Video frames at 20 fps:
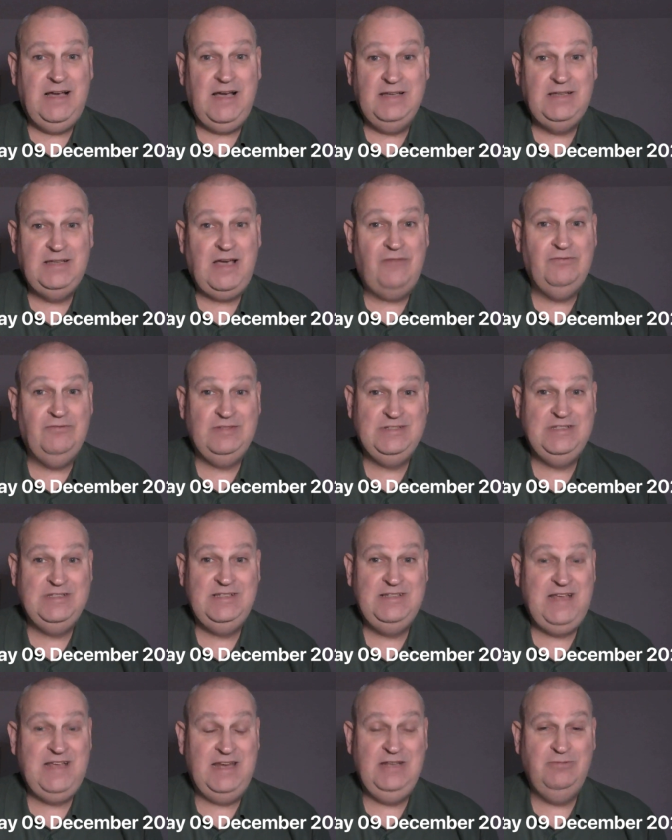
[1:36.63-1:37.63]
I haven't
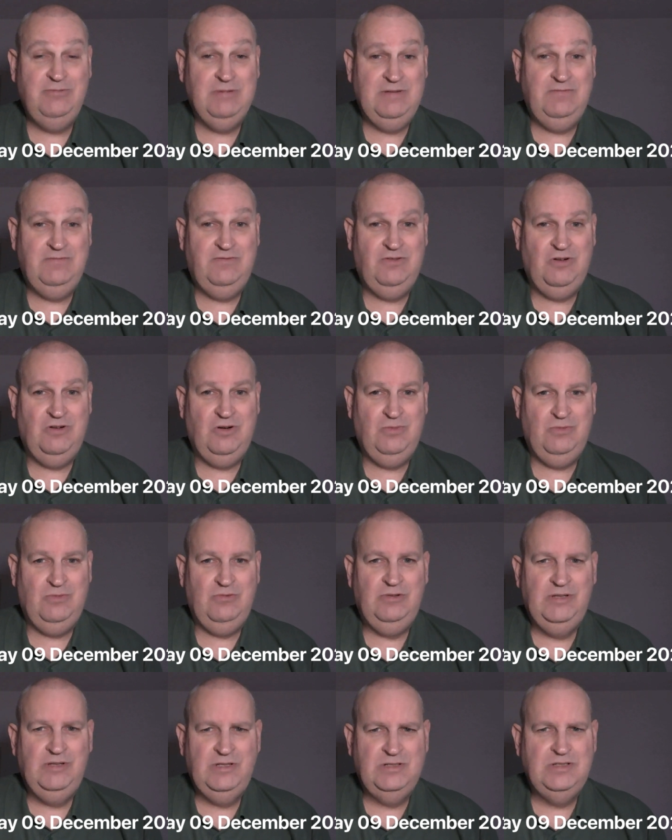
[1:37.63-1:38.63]
seen anyone from
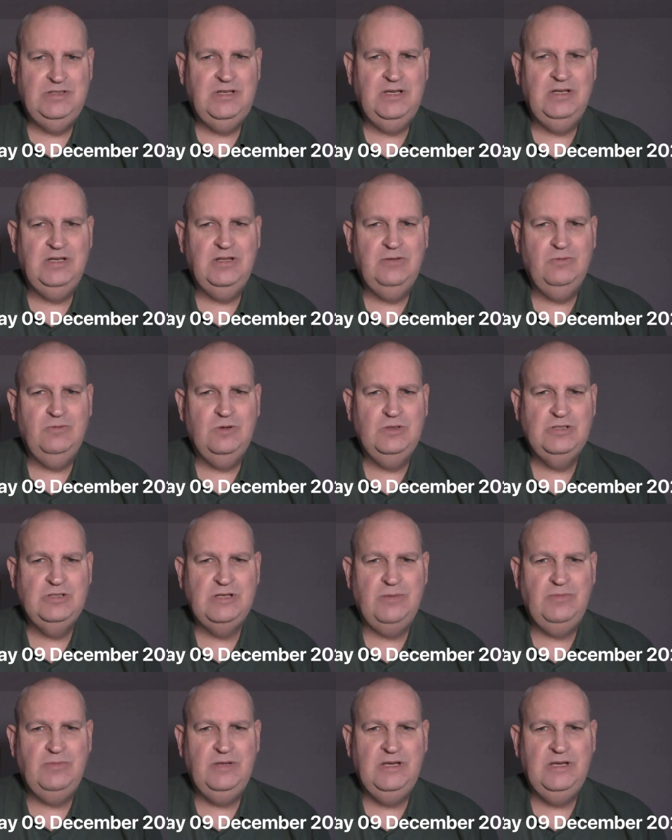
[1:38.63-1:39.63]
this neck of the woods
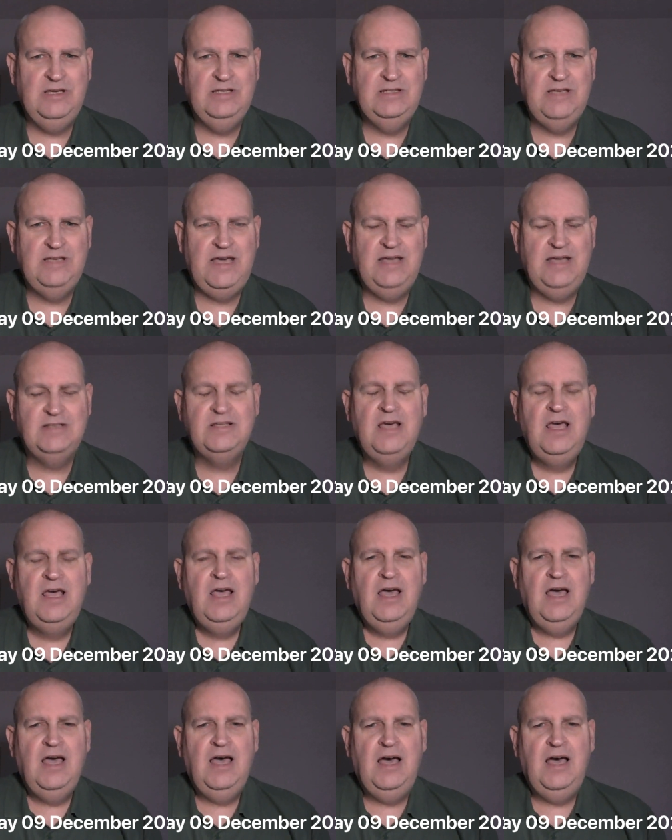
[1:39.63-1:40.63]
up there yet.
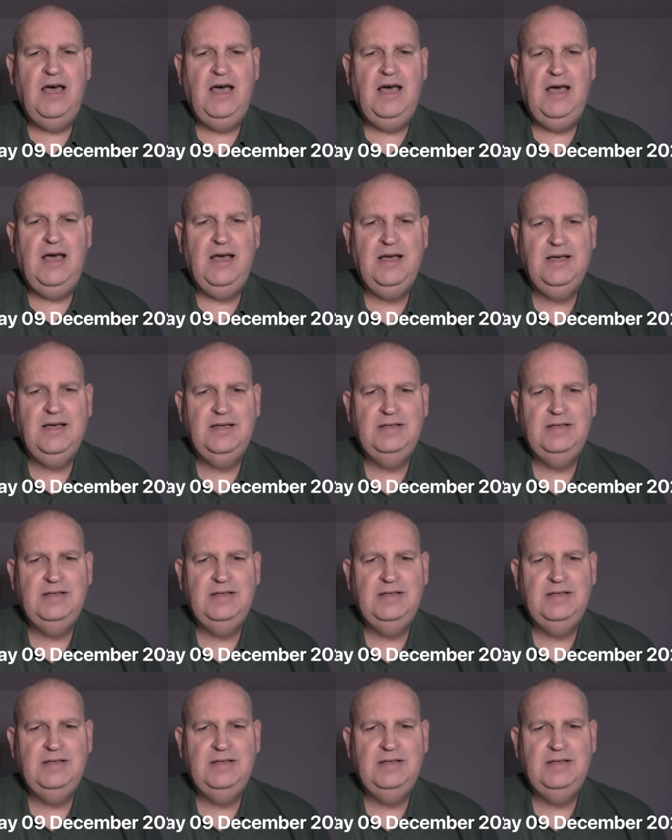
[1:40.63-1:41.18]
Uh,